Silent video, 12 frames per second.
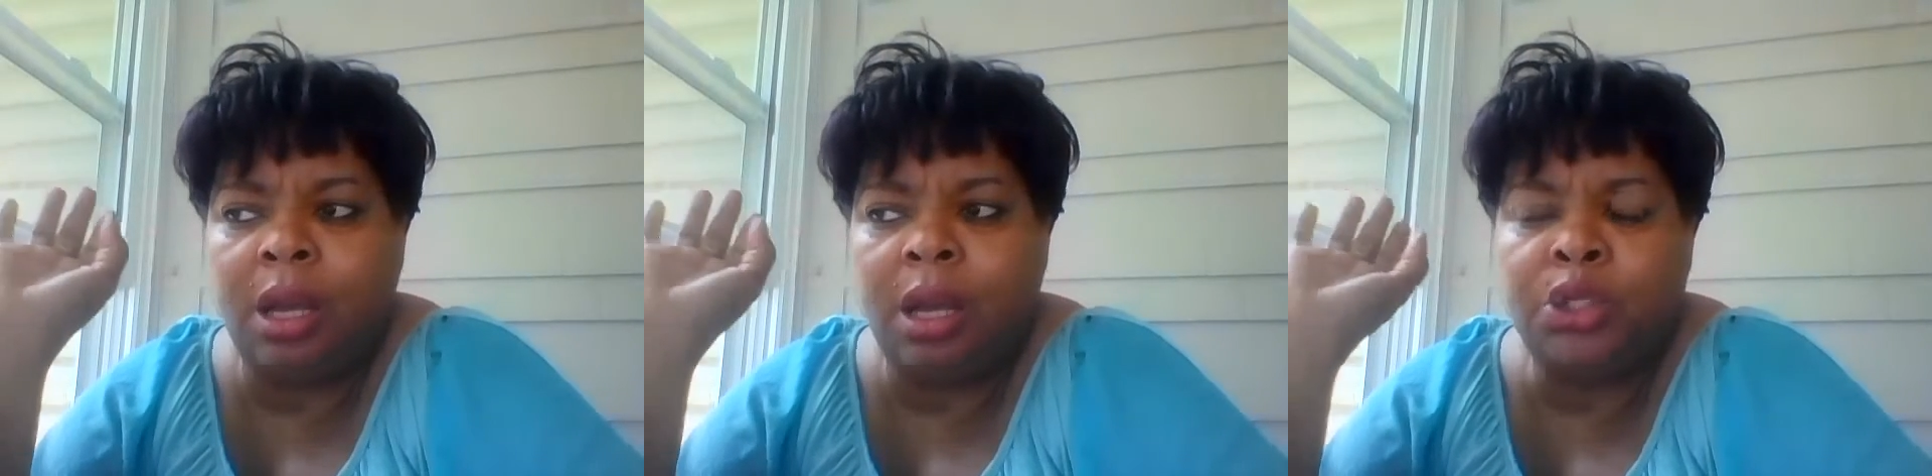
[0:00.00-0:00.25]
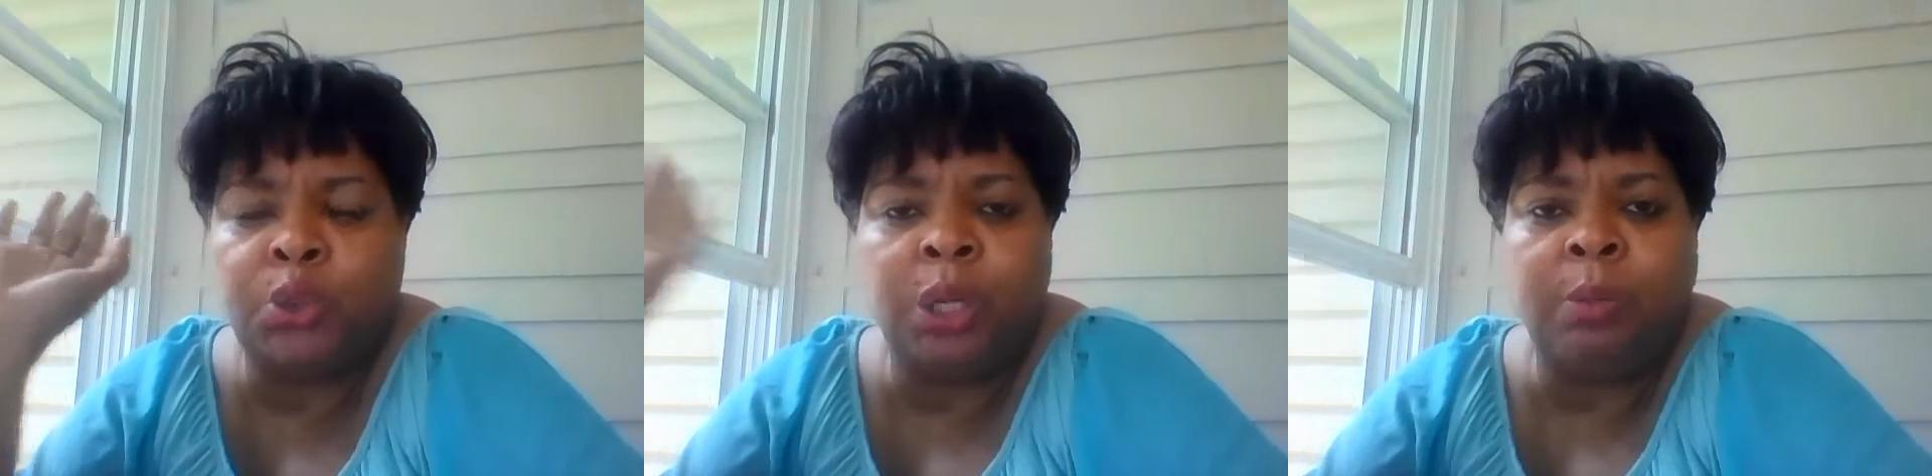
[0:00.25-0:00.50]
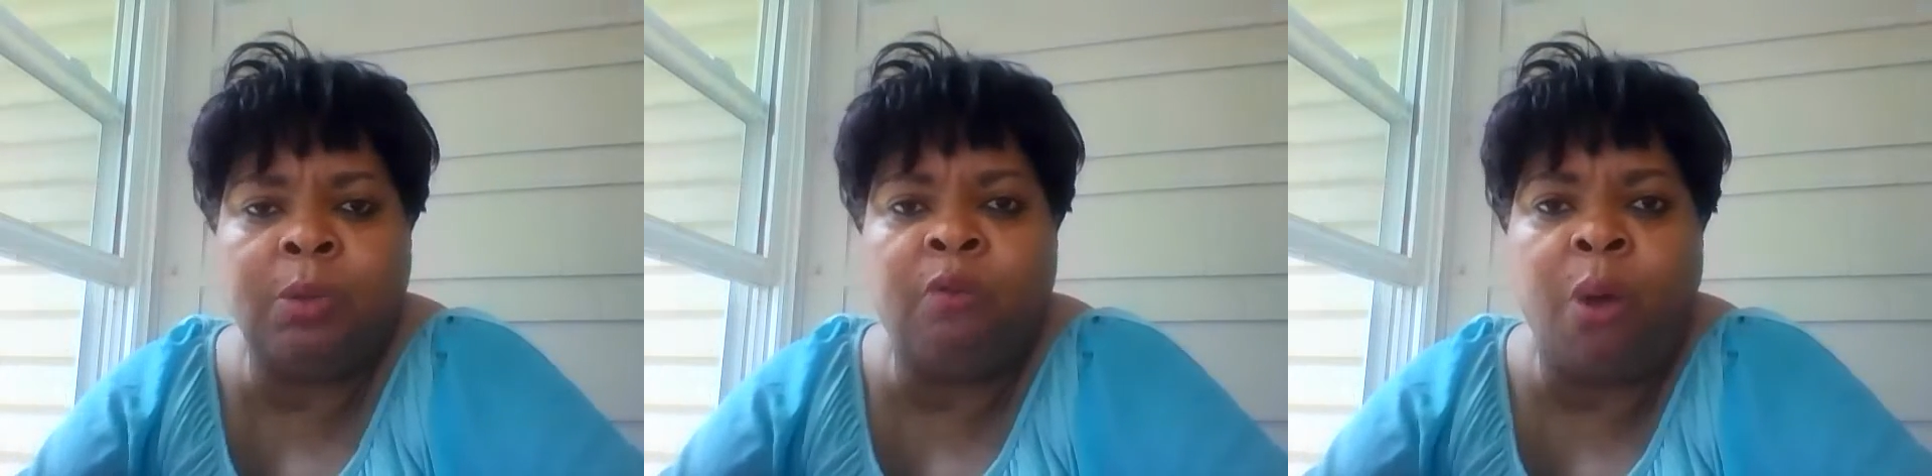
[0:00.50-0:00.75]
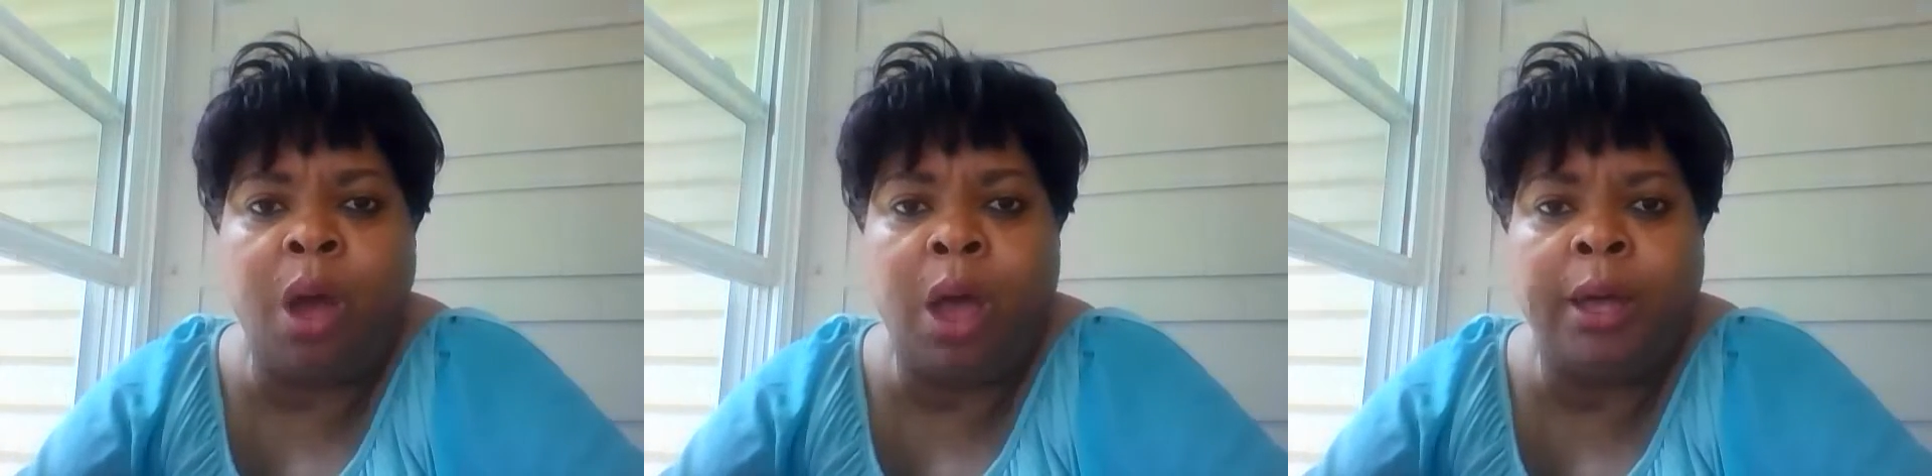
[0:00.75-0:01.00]
a stream
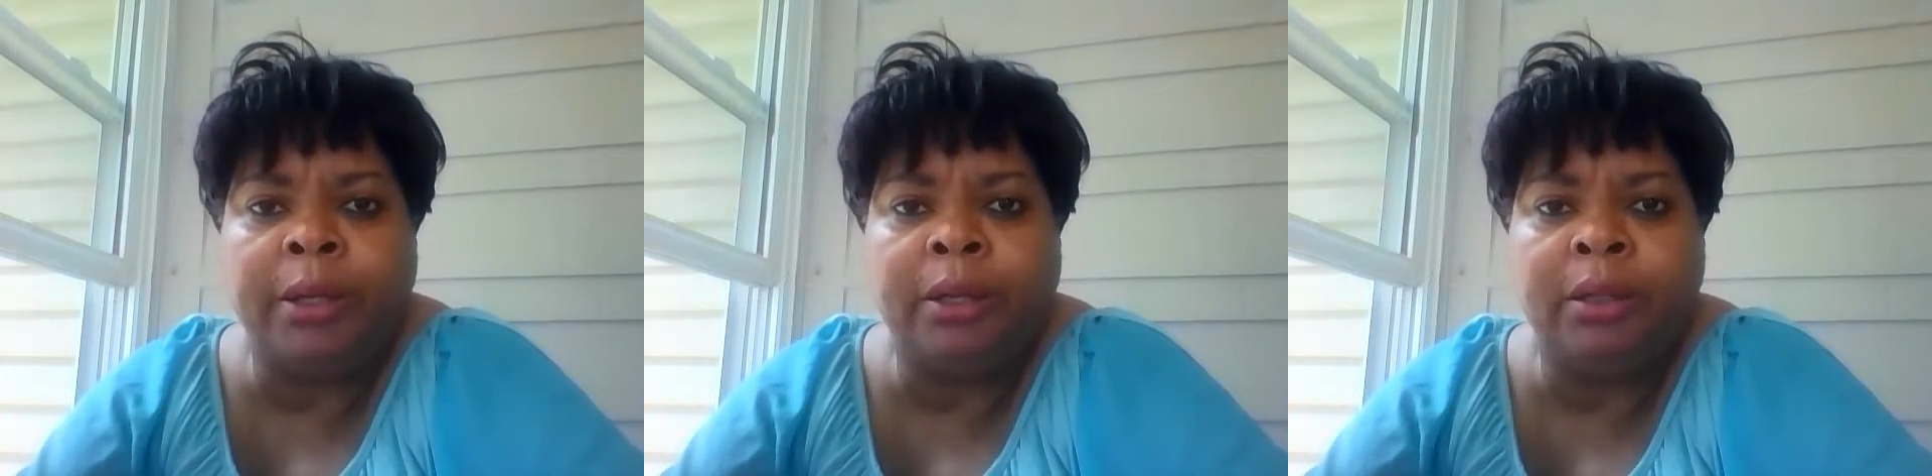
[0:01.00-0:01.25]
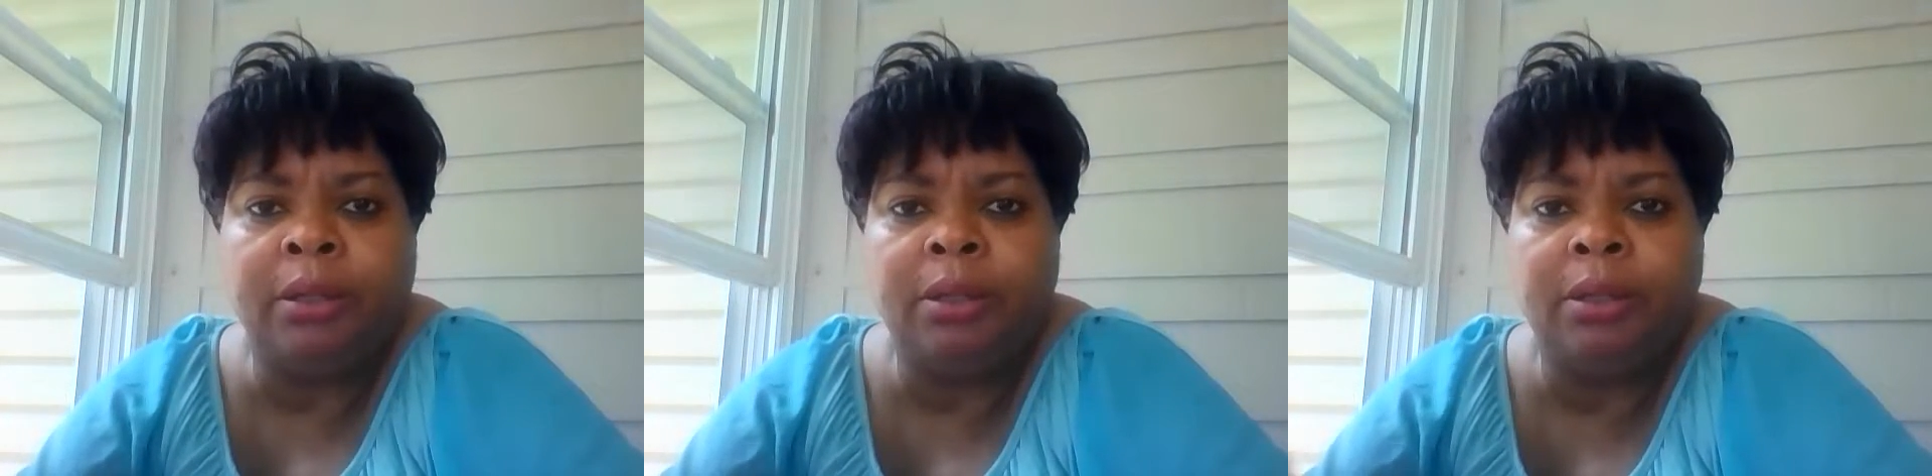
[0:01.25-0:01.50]
of water.